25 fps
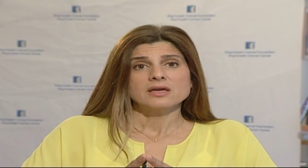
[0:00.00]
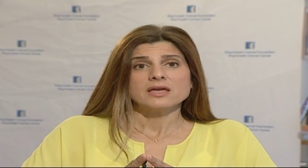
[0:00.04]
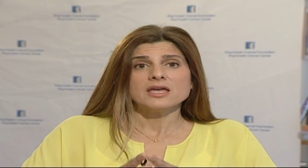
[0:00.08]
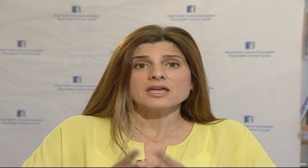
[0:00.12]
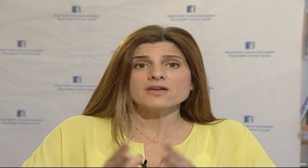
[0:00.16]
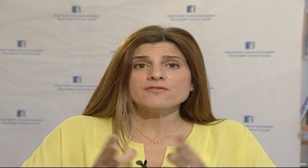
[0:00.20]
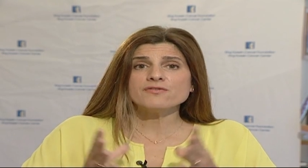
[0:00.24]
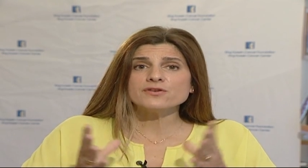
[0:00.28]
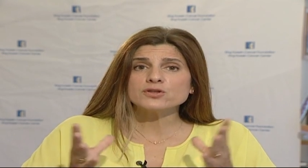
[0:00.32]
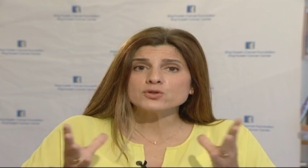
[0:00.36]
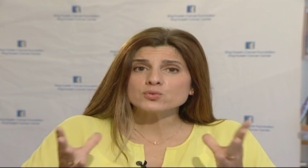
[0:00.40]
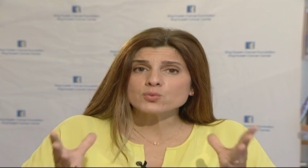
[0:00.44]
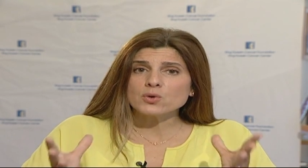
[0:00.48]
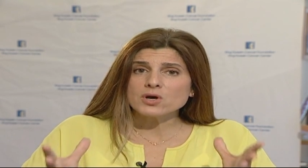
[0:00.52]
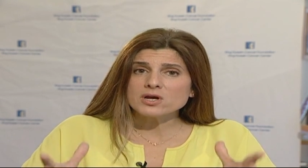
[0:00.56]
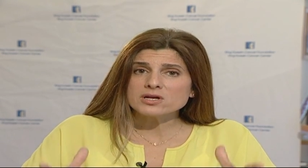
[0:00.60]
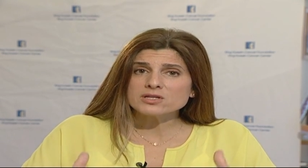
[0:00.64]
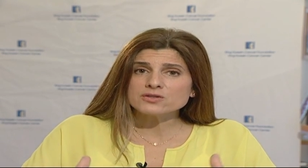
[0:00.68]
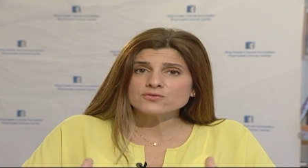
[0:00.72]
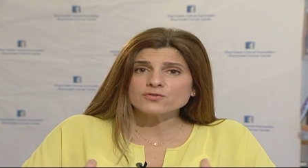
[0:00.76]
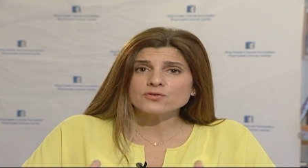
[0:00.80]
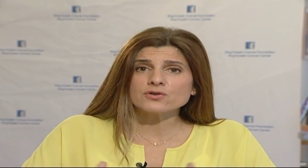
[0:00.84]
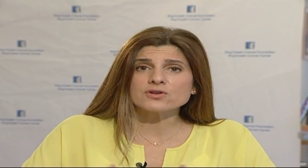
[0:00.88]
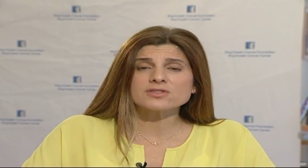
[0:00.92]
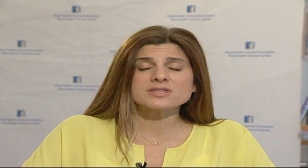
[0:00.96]
If it
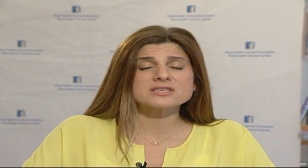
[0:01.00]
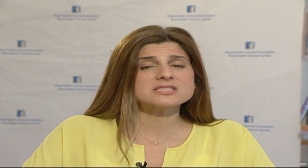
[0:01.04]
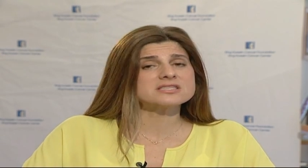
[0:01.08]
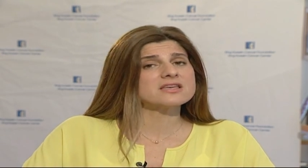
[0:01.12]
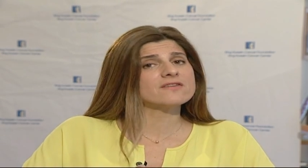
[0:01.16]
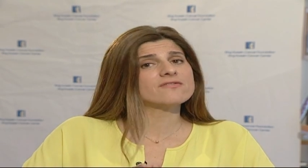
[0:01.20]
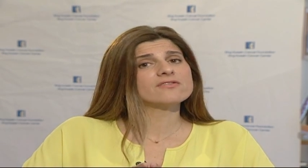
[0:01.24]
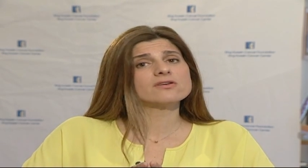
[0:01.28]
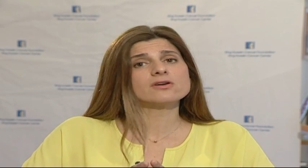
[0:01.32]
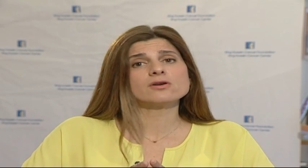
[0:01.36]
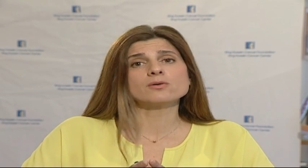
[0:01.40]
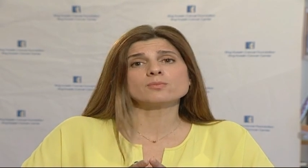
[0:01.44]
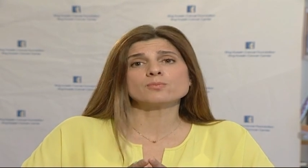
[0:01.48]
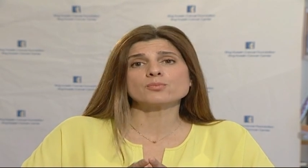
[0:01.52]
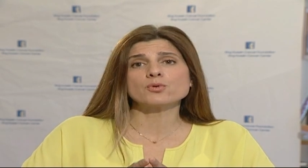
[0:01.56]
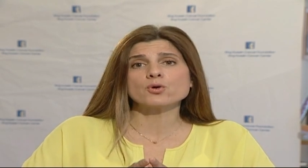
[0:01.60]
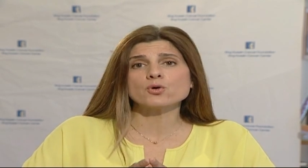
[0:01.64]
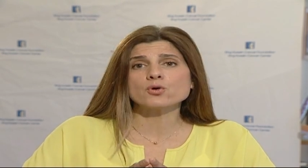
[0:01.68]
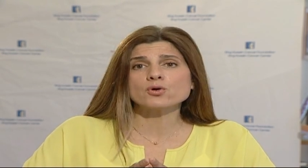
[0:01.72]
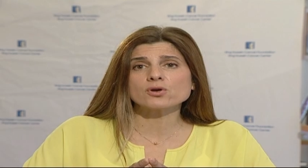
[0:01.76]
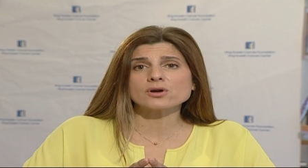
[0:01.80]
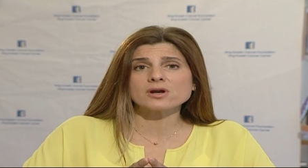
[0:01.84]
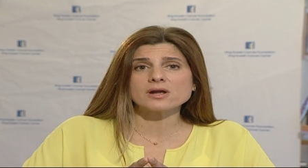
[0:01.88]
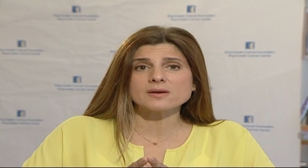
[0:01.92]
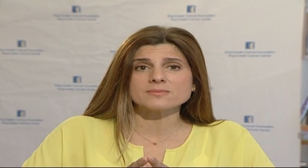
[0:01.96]
weren't for the several
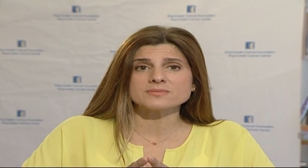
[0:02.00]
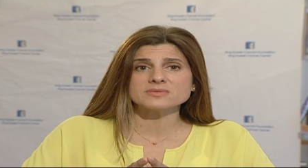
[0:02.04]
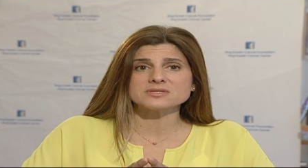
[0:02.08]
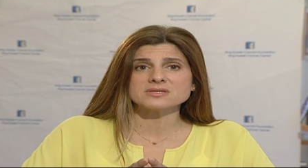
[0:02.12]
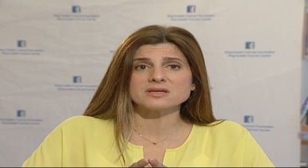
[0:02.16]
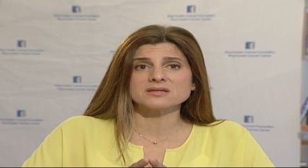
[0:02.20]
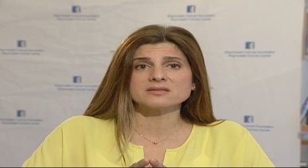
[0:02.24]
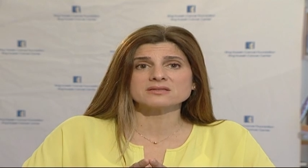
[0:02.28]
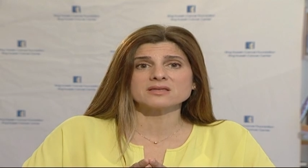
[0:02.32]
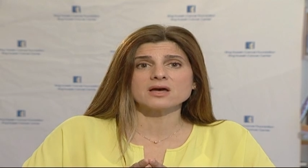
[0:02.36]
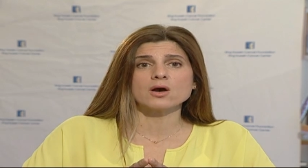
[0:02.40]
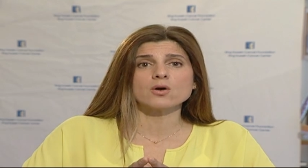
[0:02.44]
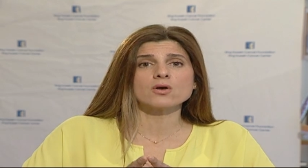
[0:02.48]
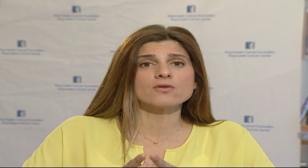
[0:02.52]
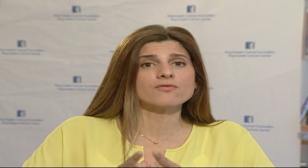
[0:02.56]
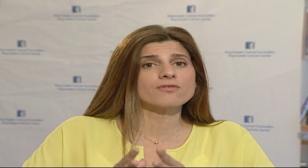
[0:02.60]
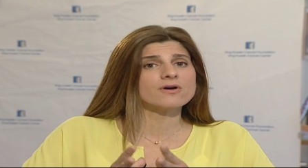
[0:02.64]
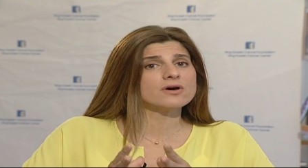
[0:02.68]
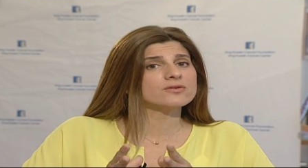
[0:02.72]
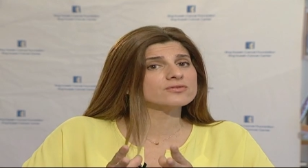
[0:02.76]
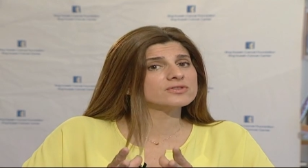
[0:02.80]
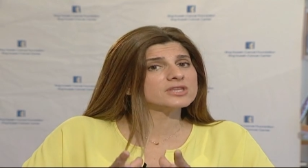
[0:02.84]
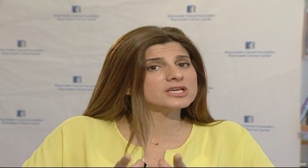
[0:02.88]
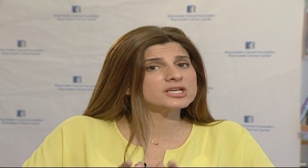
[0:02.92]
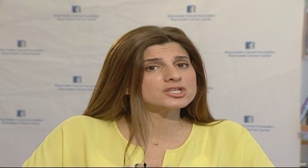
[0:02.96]
programs that our
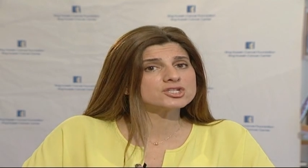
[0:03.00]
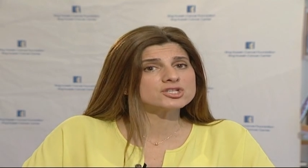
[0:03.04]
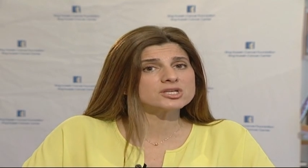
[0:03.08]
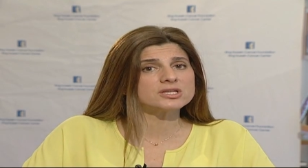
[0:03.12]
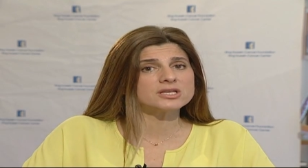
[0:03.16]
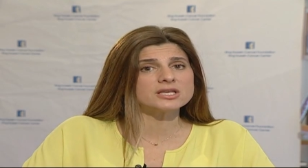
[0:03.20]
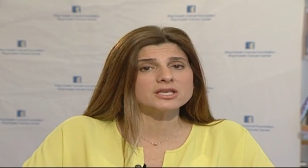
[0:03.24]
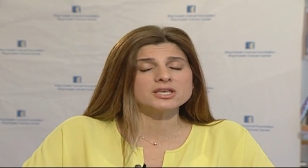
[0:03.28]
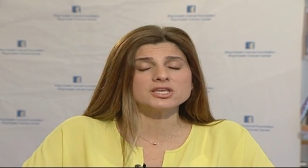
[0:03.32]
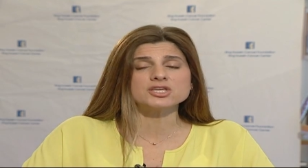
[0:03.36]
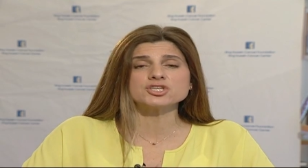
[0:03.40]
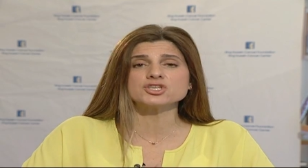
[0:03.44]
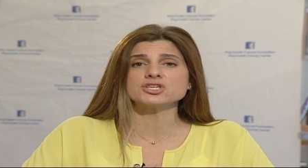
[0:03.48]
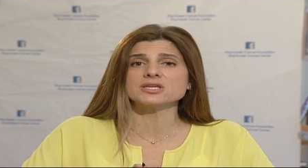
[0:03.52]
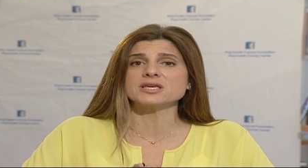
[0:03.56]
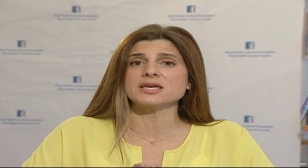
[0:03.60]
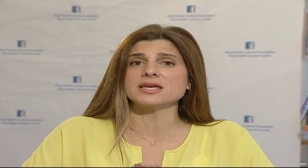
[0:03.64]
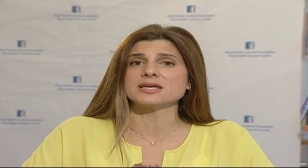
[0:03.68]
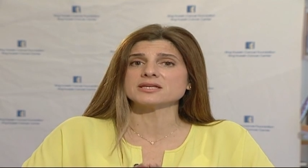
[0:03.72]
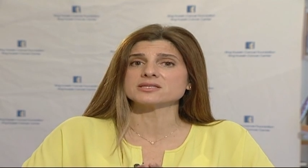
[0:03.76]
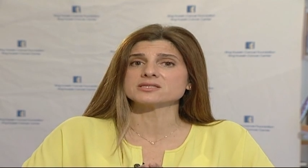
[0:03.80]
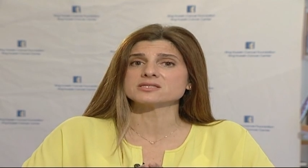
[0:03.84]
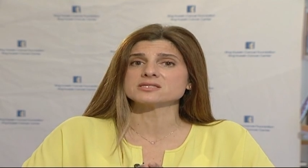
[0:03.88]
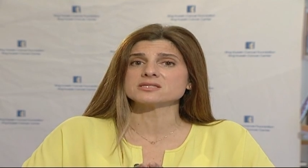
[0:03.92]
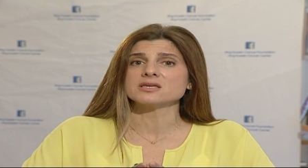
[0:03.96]
foundation
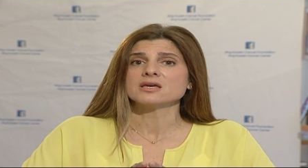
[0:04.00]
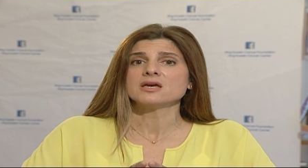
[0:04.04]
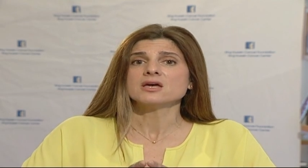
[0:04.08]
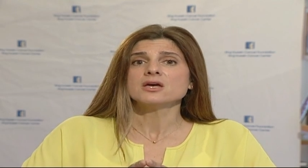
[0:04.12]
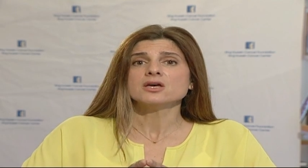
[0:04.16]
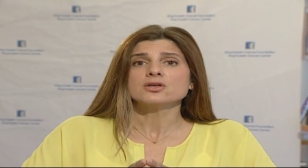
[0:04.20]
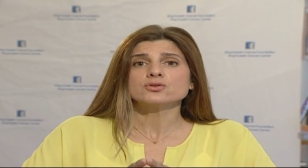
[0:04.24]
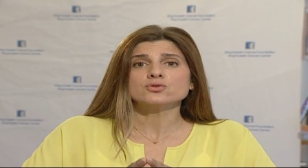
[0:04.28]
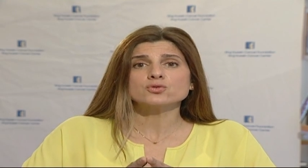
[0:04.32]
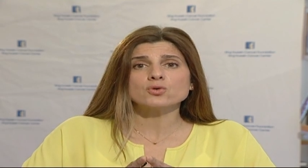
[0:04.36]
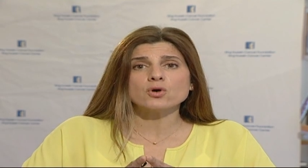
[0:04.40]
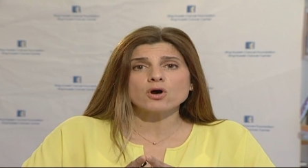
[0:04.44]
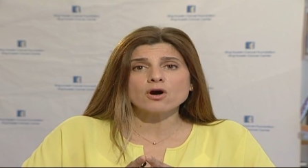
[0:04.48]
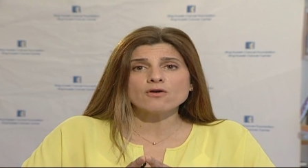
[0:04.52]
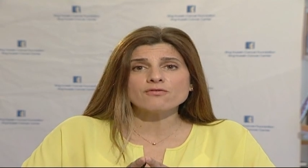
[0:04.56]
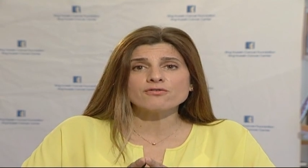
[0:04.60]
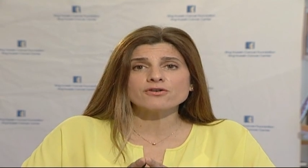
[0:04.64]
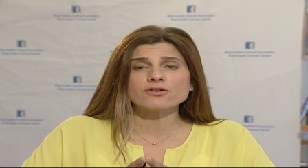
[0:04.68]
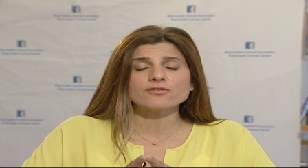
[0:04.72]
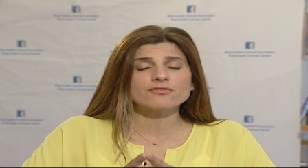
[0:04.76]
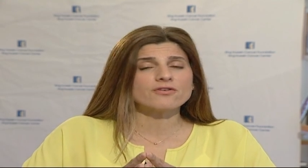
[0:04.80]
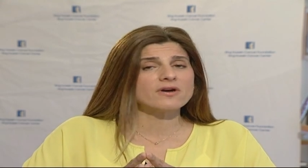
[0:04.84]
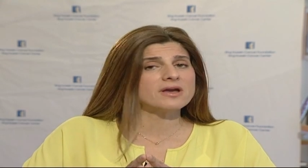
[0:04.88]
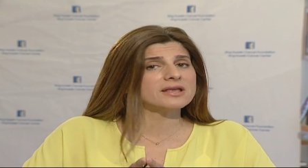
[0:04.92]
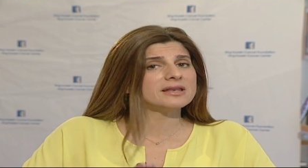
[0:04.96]
initiates to
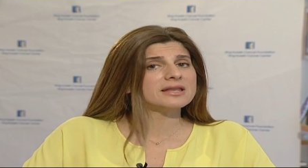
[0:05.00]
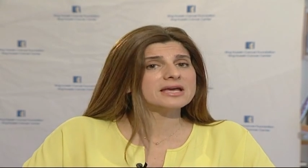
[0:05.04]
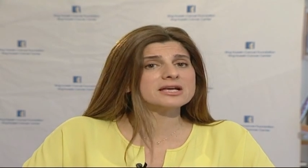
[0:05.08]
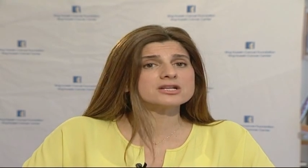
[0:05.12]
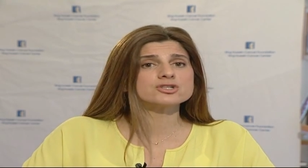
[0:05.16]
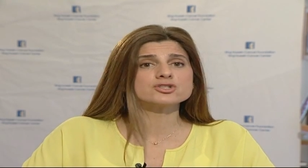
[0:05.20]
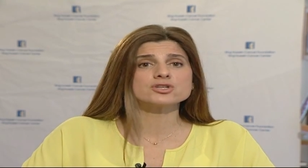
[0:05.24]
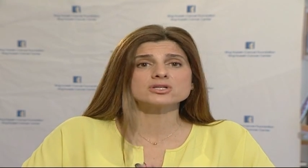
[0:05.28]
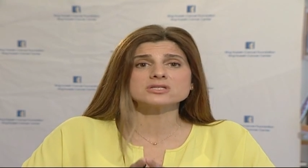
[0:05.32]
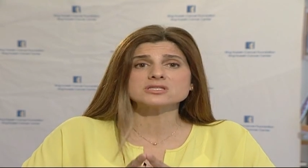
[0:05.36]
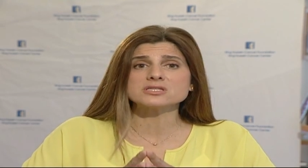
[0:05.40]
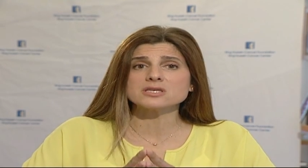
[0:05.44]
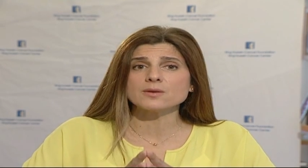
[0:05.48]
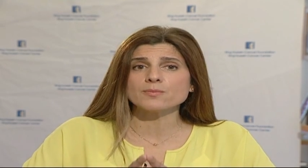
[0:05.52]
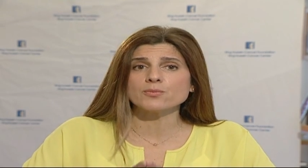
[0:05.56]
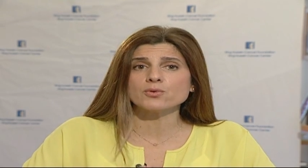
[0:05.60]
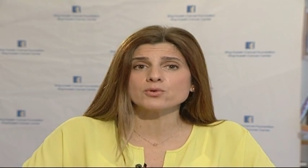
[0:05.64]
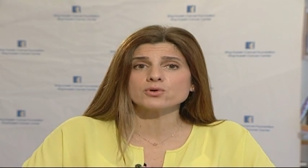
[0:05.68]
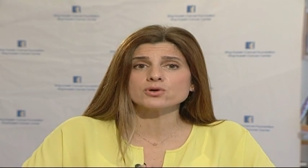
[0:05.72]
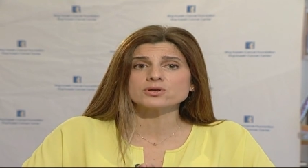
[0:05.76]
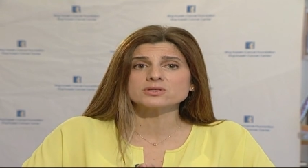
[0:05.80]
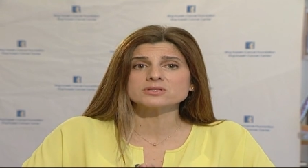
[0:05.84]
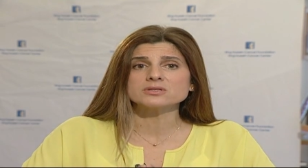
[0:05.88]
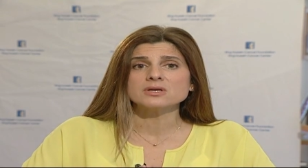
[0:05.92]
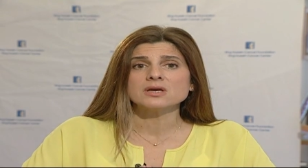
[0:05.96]
offer financial
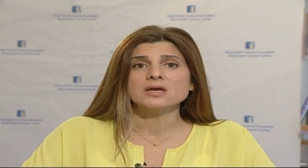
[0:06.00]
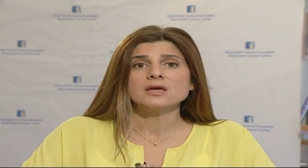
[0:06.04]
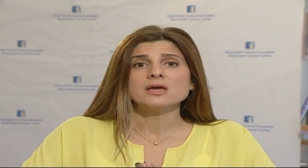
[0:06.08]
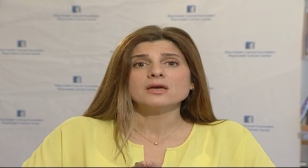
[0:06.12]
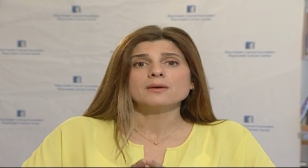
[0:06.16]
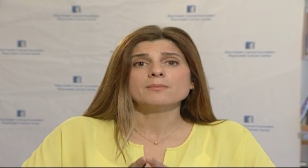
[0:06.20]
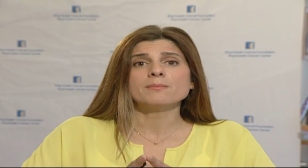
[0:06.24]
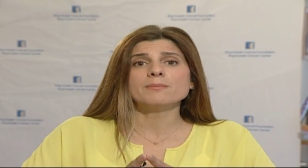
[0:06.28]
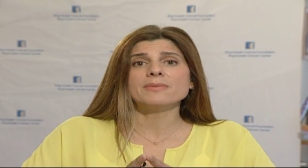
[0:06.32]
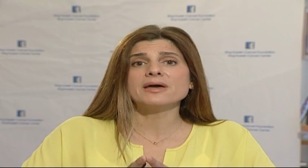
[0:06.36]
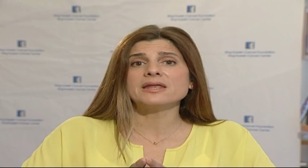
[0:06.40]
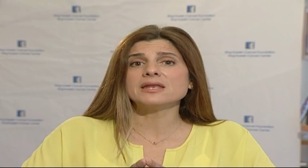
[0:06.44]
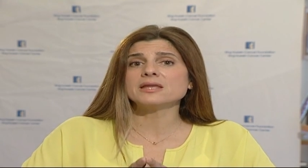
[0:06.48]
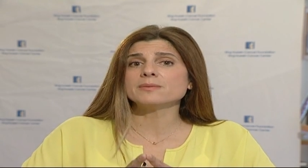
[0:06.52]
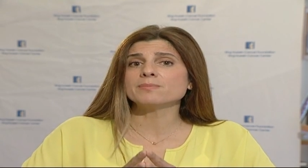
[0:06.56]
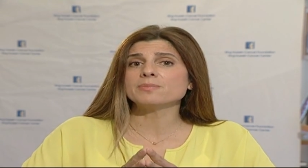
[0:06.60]
support, many